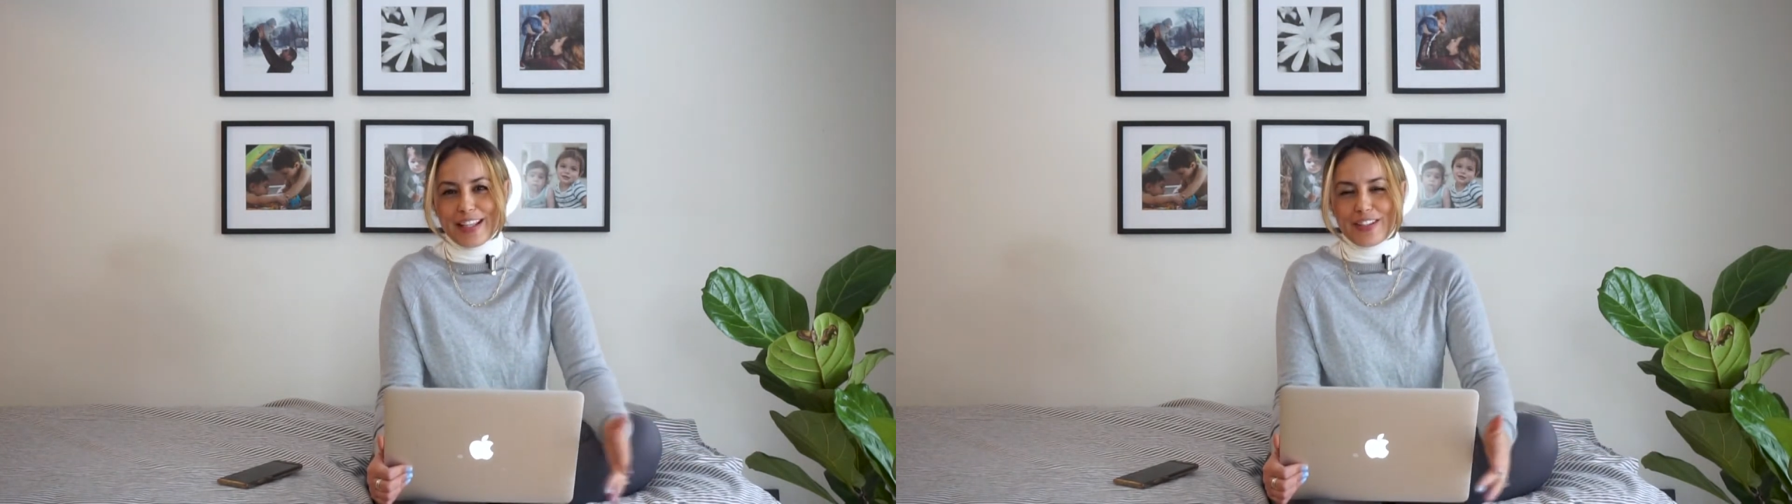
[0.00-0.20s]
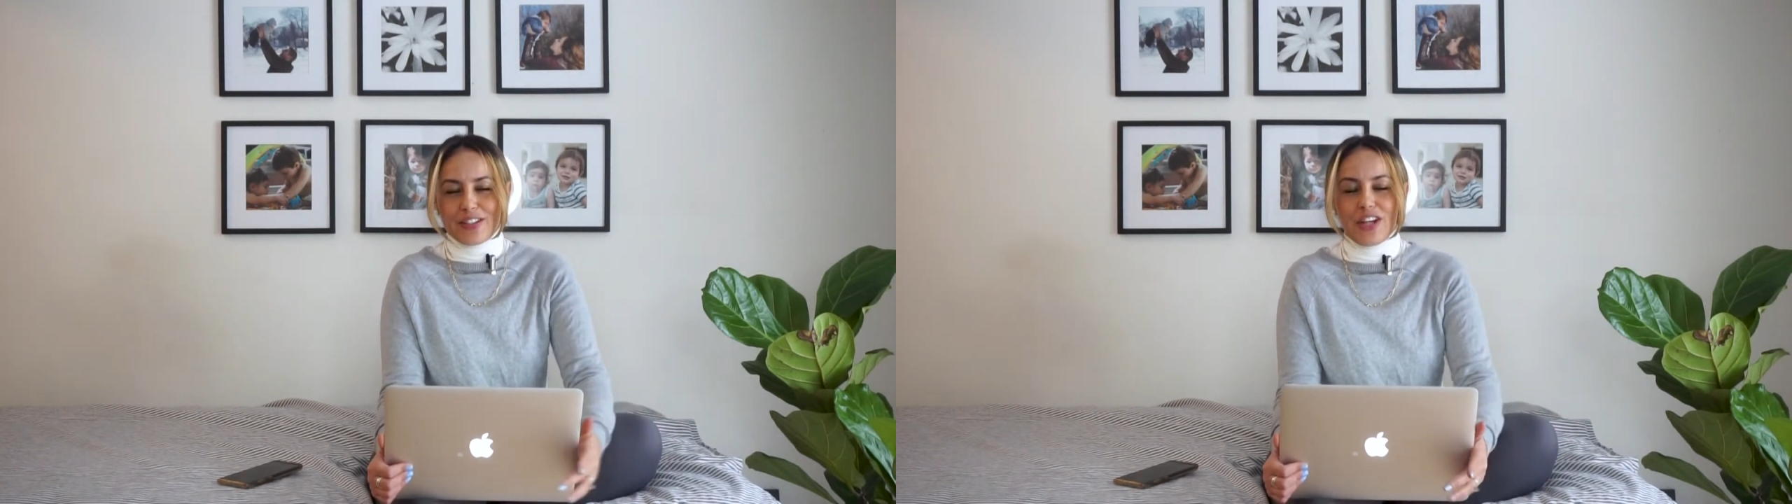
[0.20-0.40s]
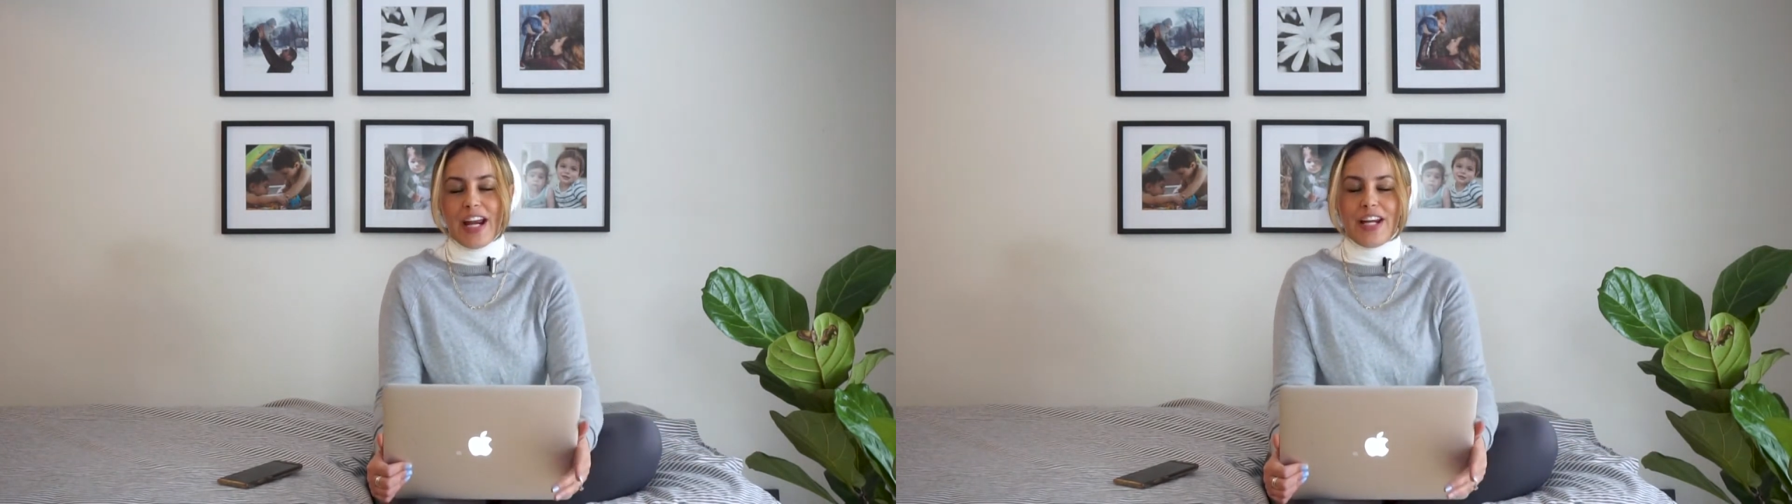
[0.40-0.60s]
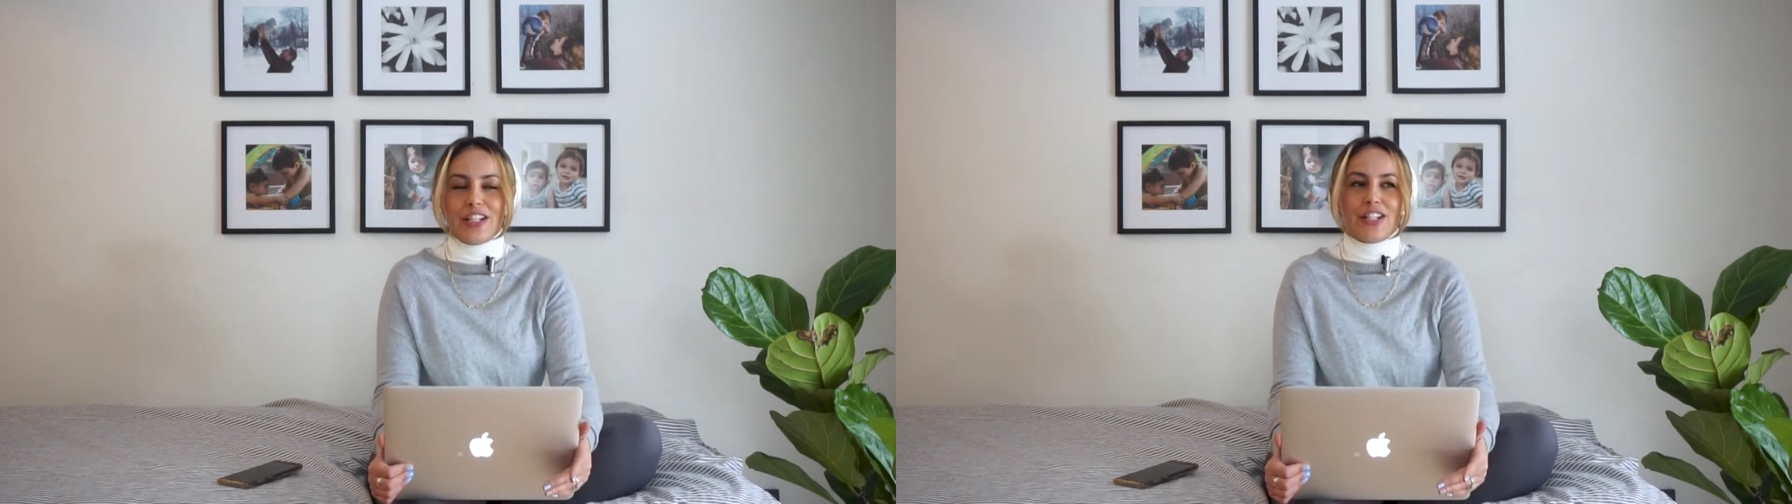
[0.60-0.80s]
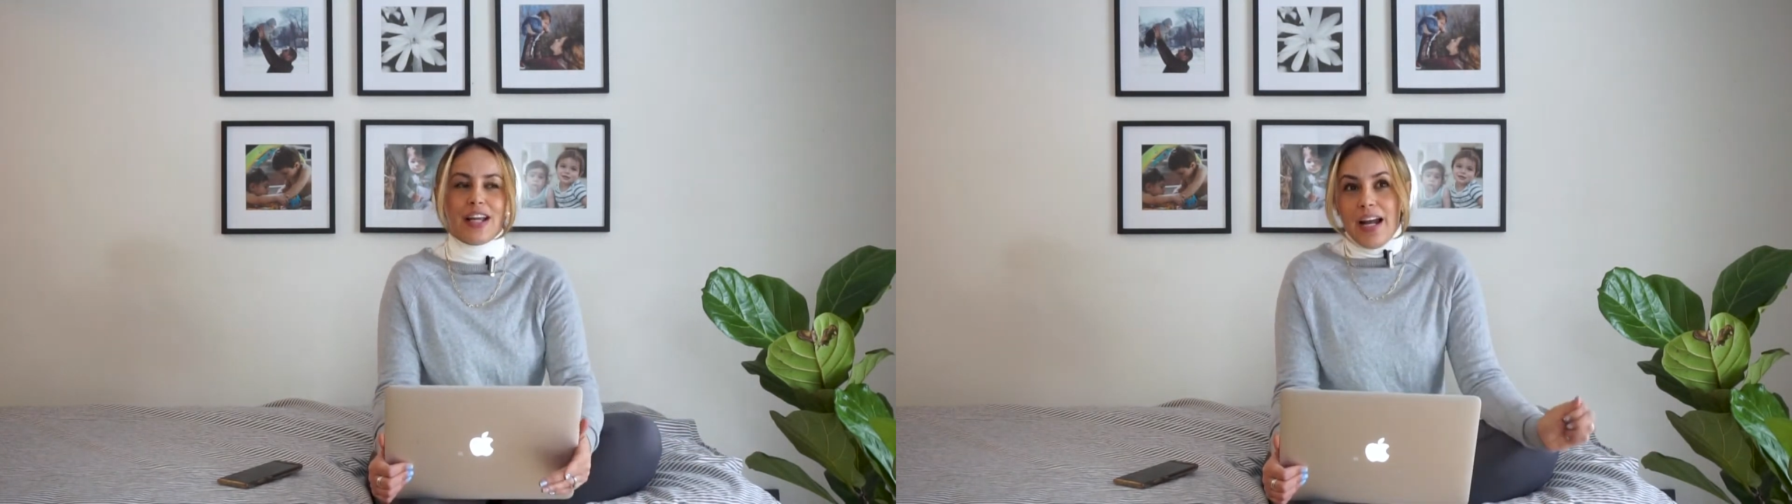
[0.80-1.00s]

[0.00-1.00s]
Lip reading: a little change.